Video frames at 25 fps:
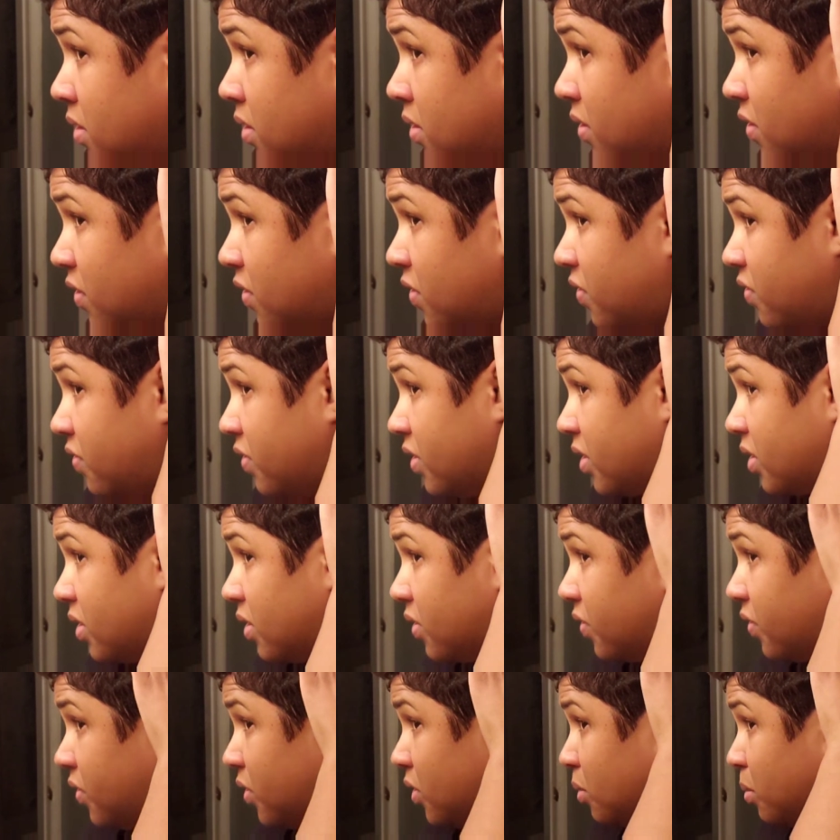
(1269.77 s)
fill
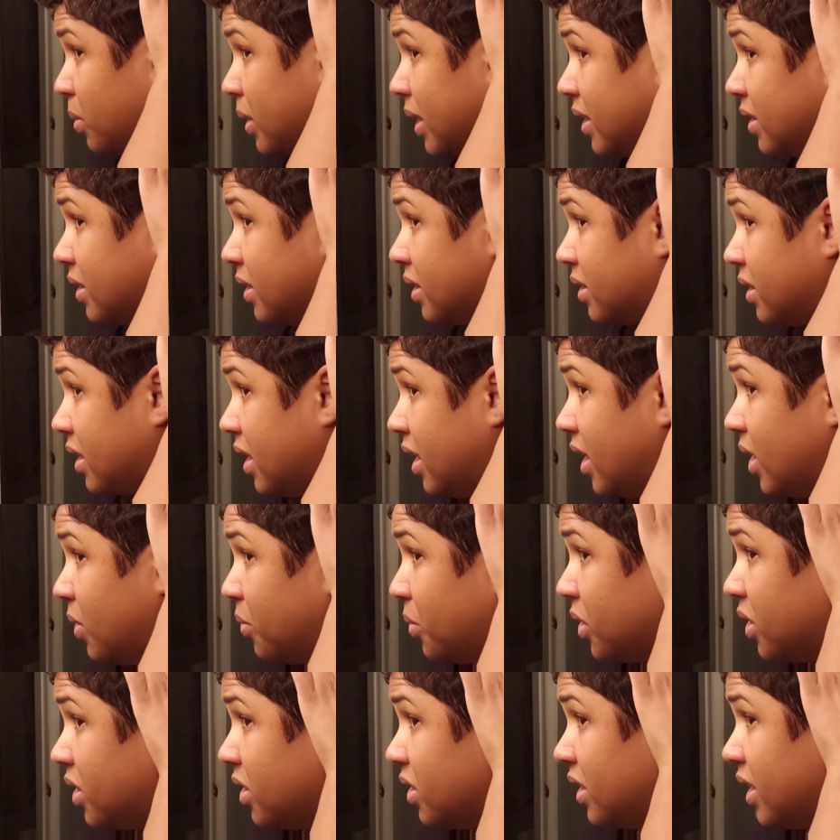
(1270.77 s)
a few places in
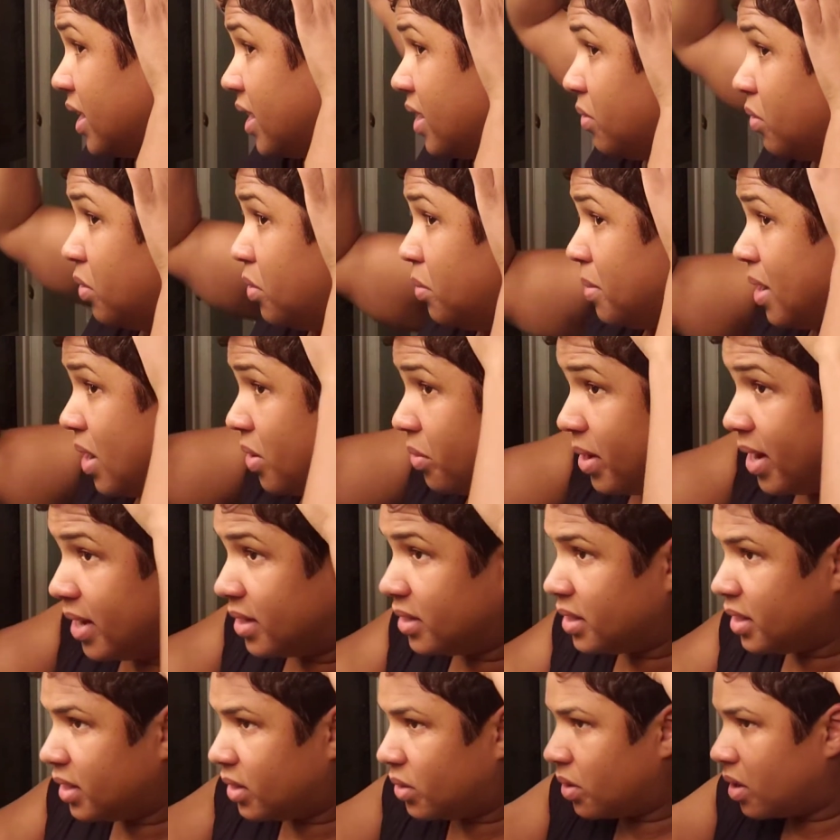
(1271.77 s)
with my
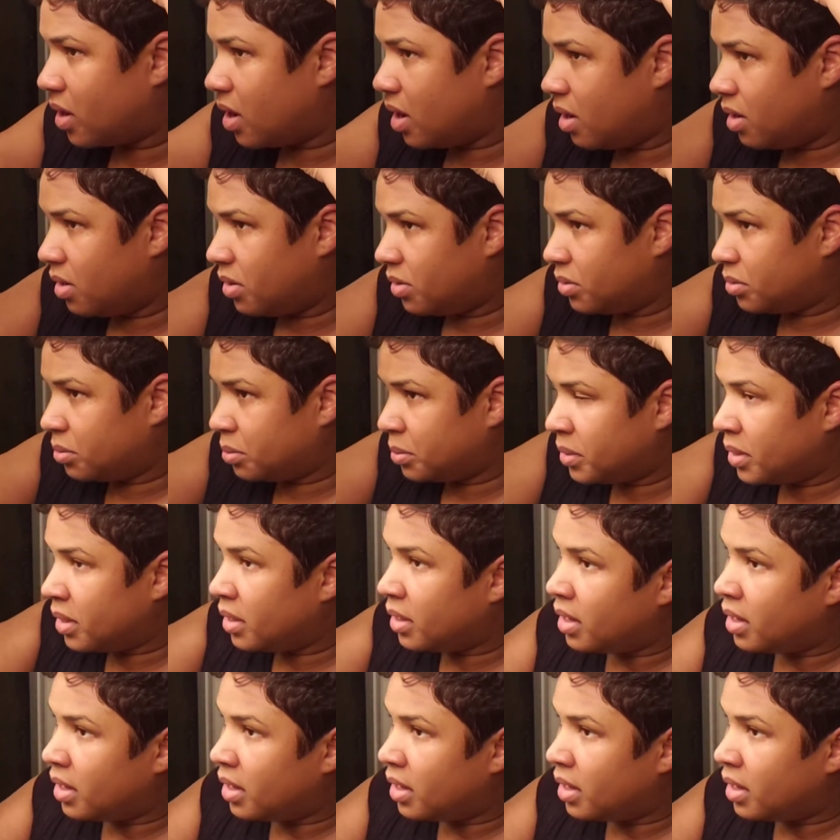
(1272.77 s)
rat tail comb.